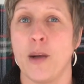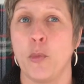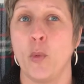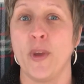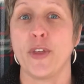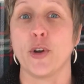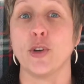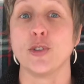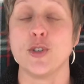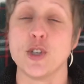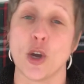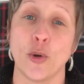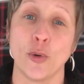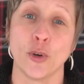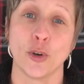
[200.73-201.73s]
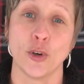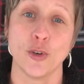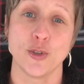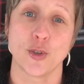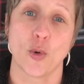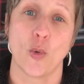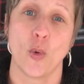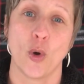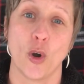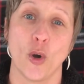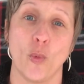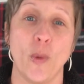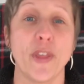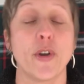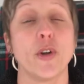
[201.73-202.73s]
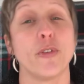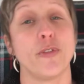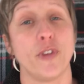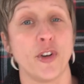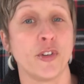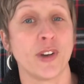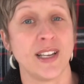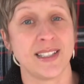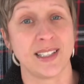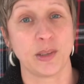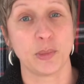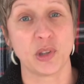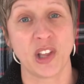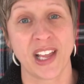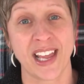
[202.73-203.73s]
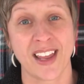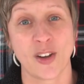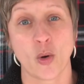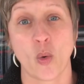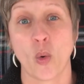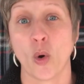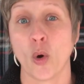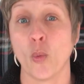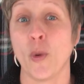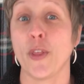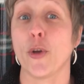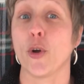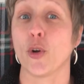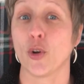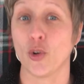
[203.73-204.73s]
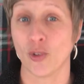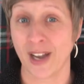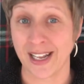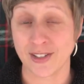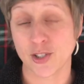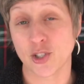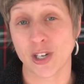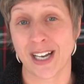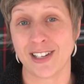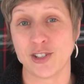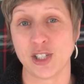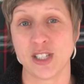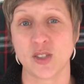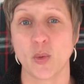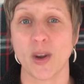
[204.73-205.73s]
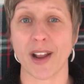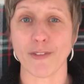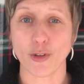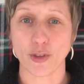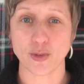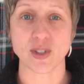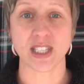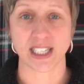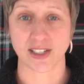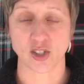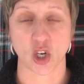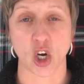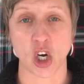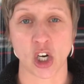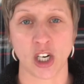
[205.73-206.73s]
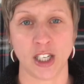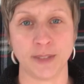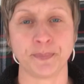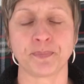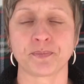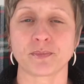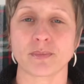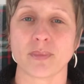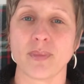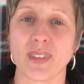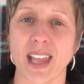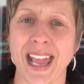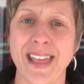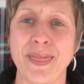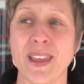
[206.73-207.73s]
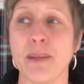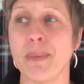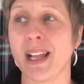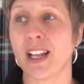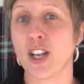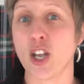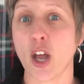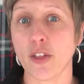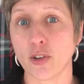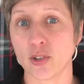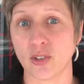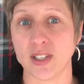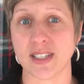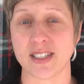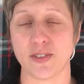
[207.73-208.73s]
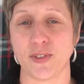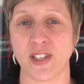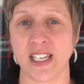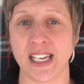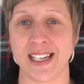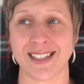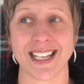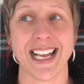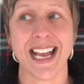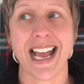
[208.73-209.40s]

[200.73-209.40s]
with her donors or with her fundraising plan or with her grant strategies, whatever those things are. And then make another list of things